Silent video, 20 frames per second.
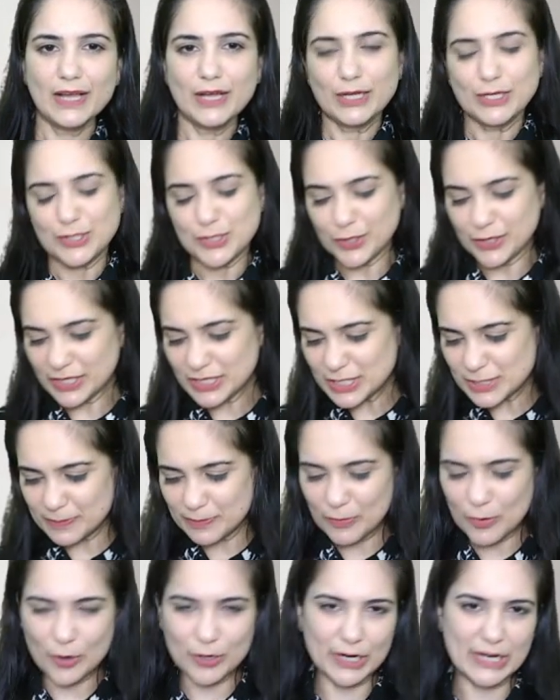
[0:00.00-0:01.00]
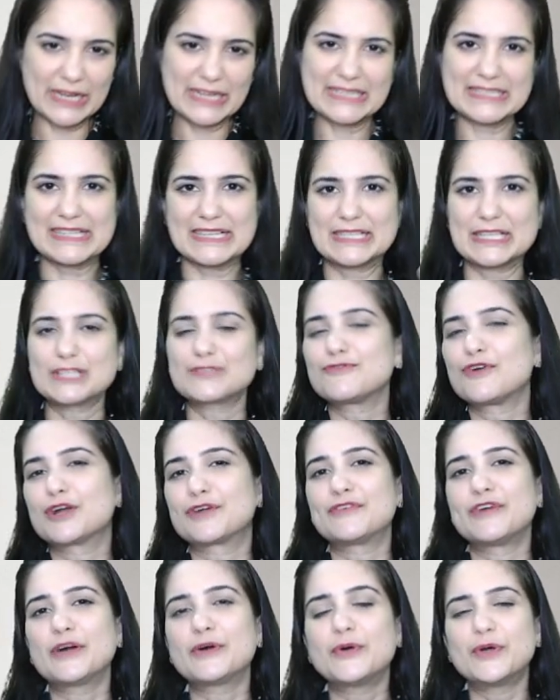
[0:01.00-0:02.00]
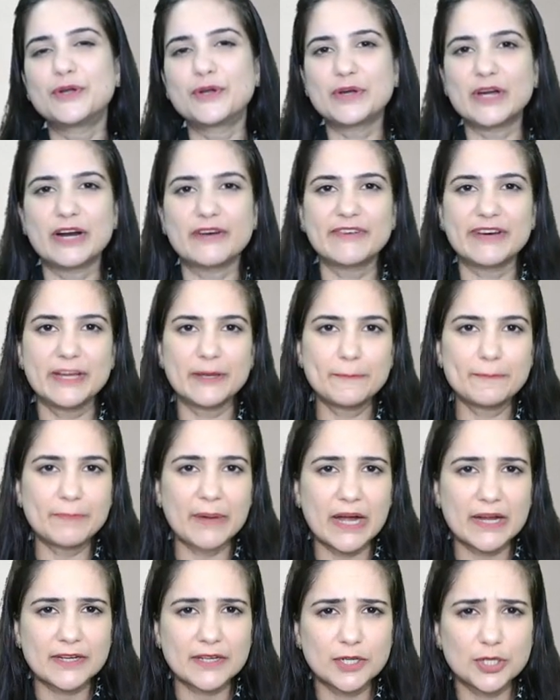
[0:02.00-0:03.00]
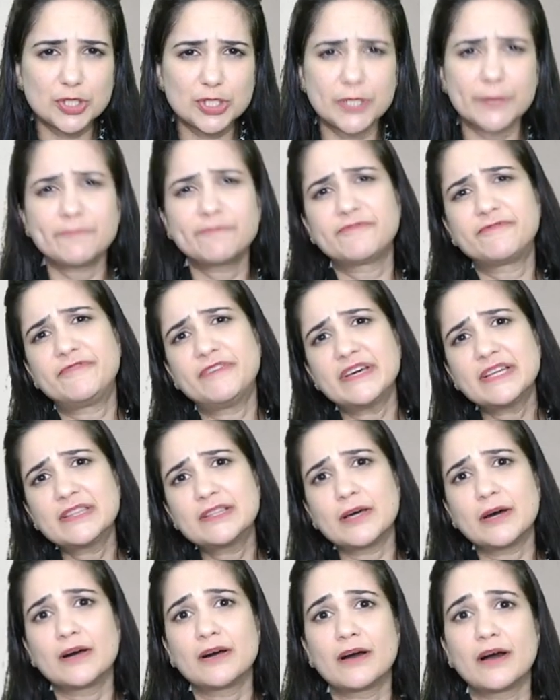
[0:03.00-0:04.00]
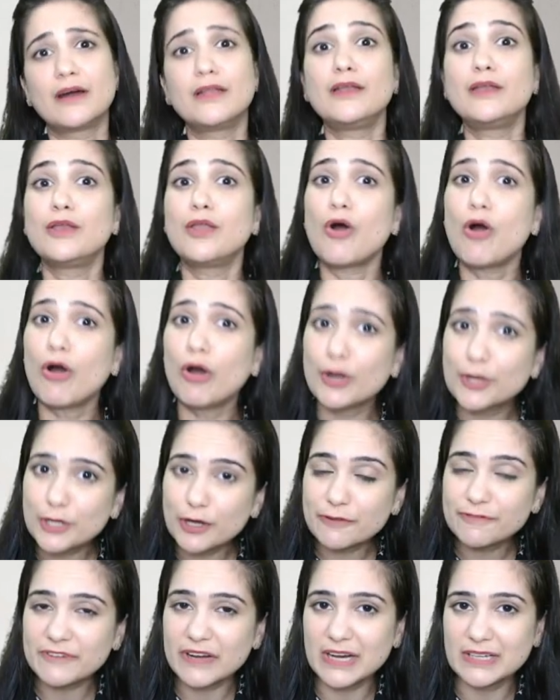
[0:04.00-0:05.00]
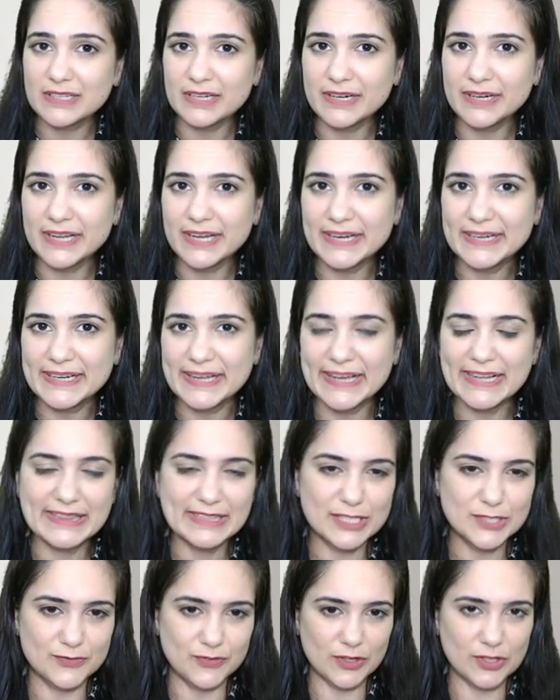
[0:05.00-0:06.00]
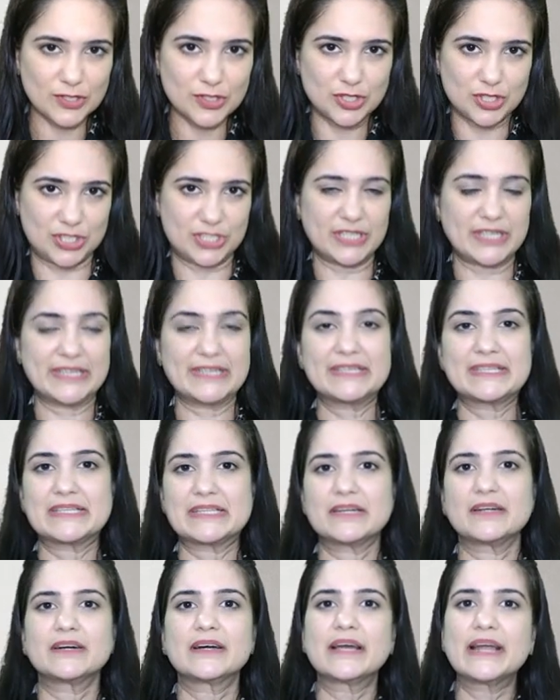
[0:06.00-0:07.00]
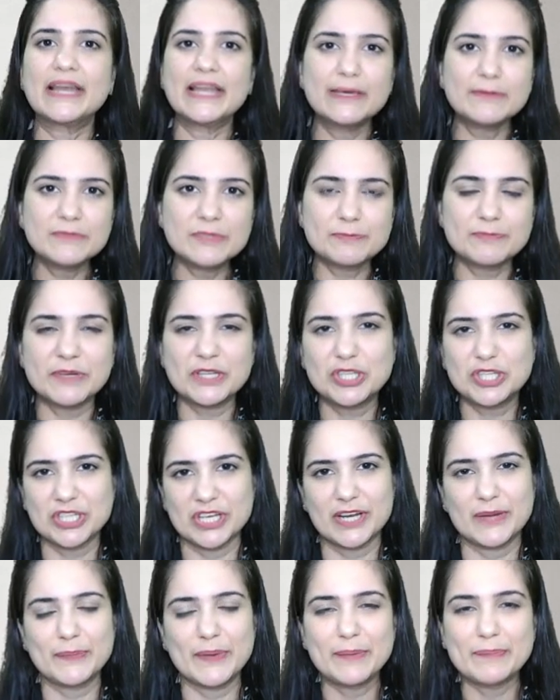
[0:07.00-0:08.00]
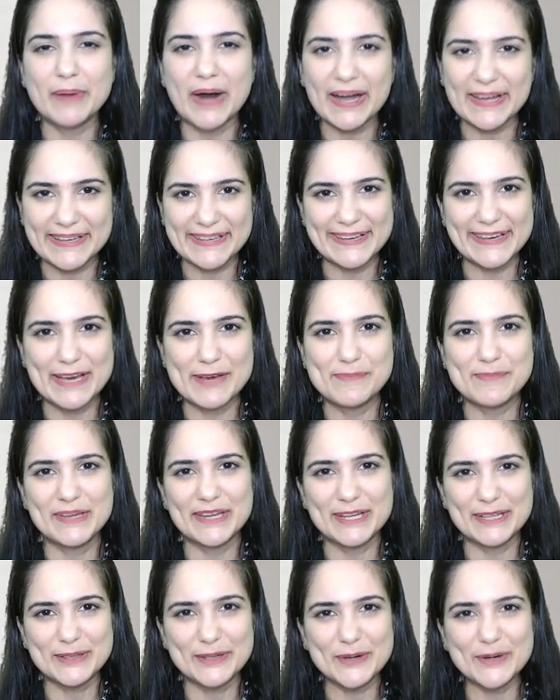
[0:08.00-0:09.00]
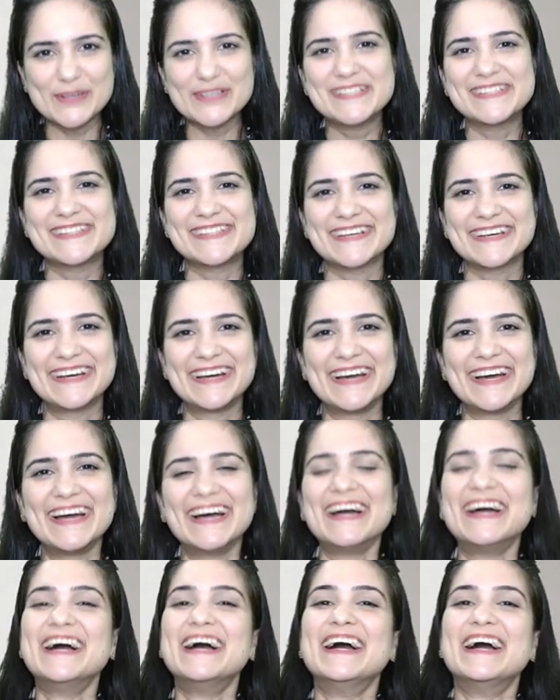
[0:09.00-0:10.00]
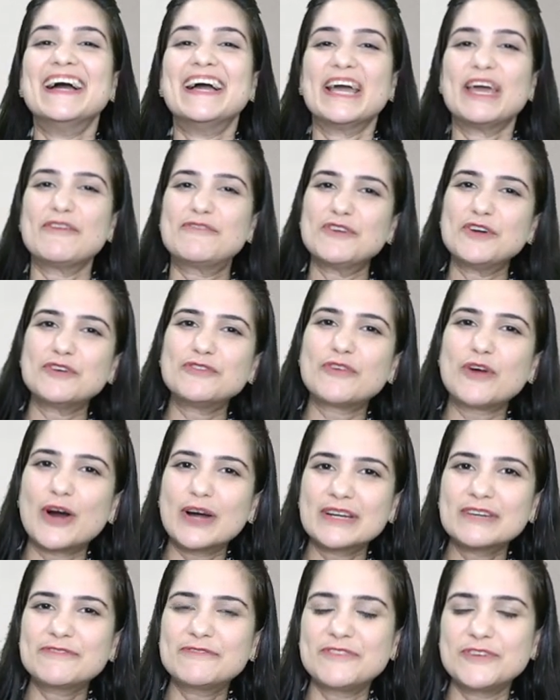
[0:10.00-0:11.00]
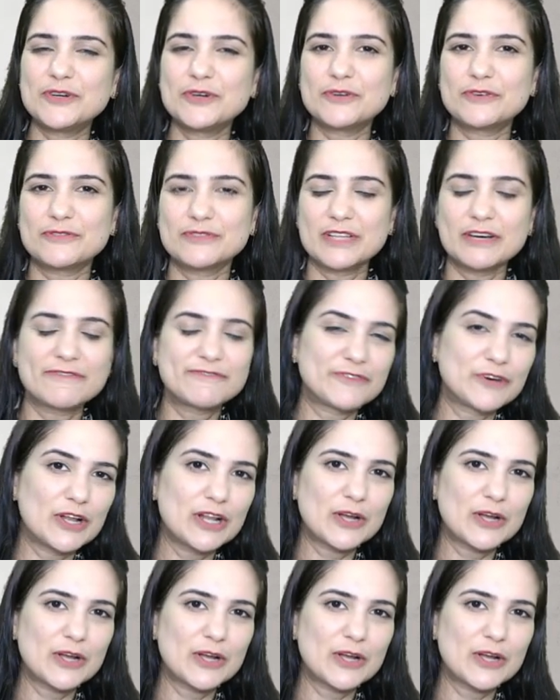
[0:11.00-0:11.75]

Students, more or less this is what we are going to cover in partnership with a lot of other detail this was just a glimpse picture abhi baki hai mere dost if you want few, the full